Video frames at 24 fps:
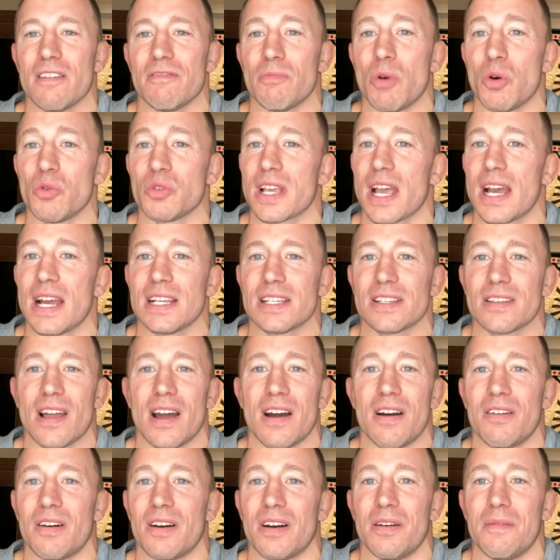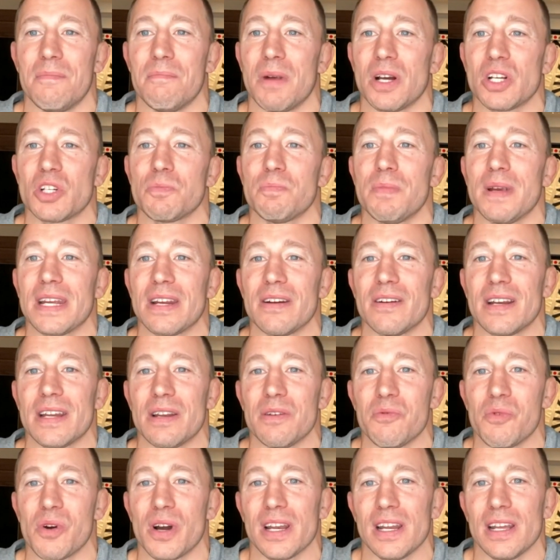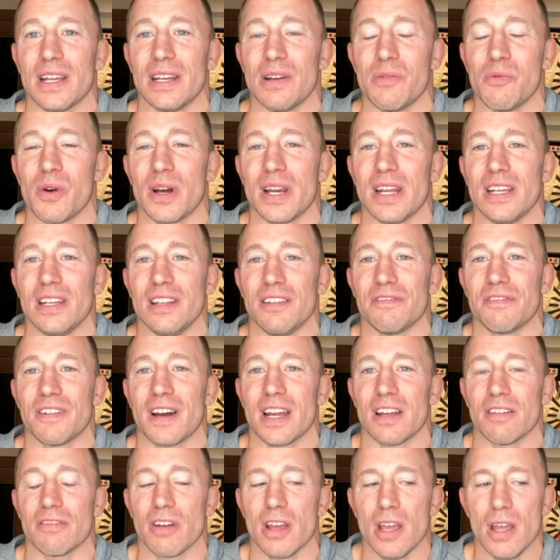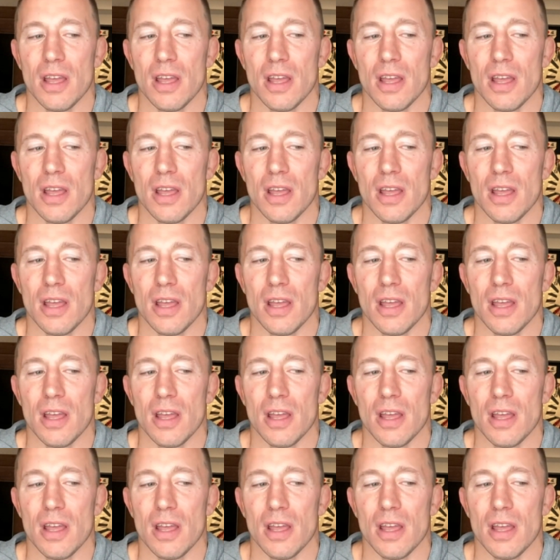Most guys now are much bigger than 185.